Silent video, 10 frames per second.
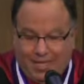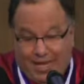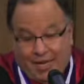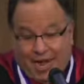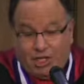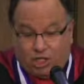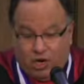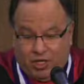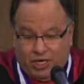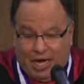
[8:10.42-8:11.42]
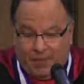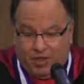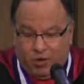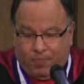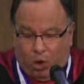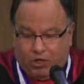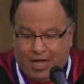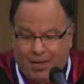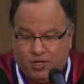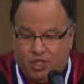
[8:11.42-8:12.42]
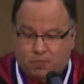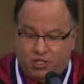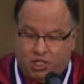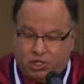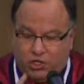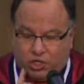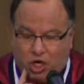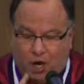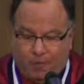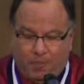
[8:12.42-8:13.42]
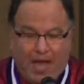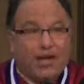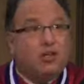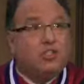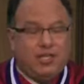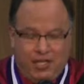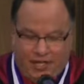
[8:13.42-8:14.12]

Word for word: He and I share in common that we both came to this position as carpetbaggers,